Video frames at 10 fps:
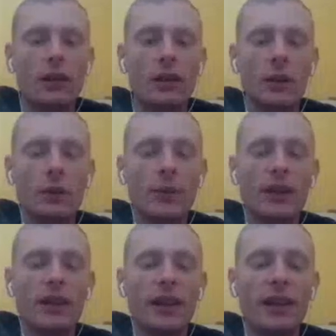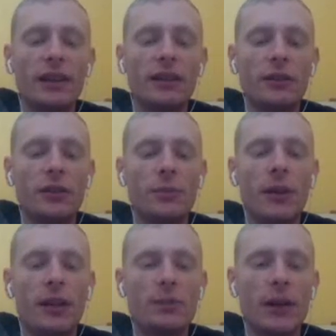We're bringing an egg into this
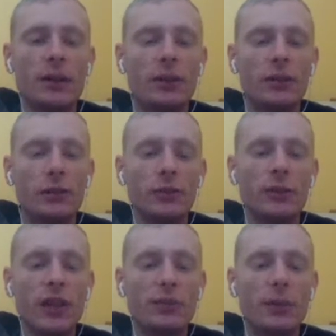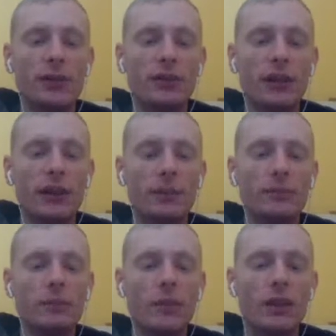boss battle to save a bit of time.
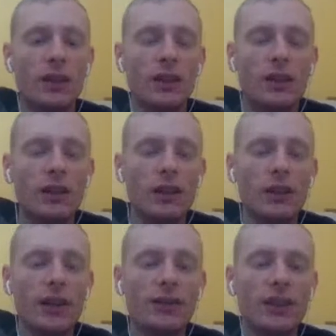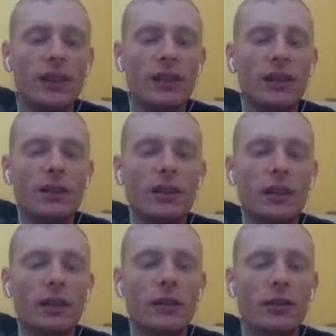You have to hit
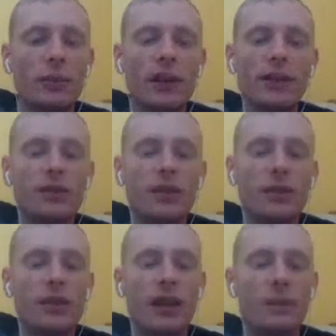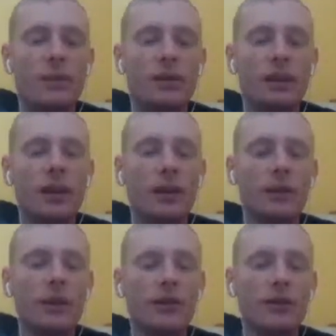the Goom boss 3 times, and we
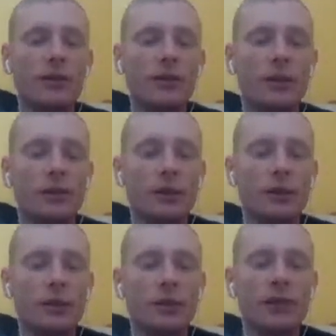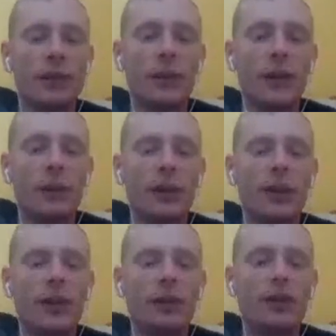can just do the first one right away with that
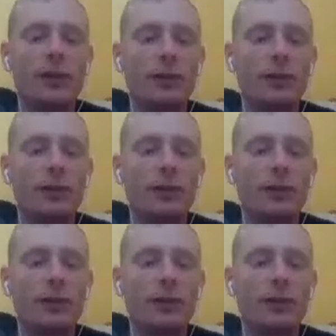egg.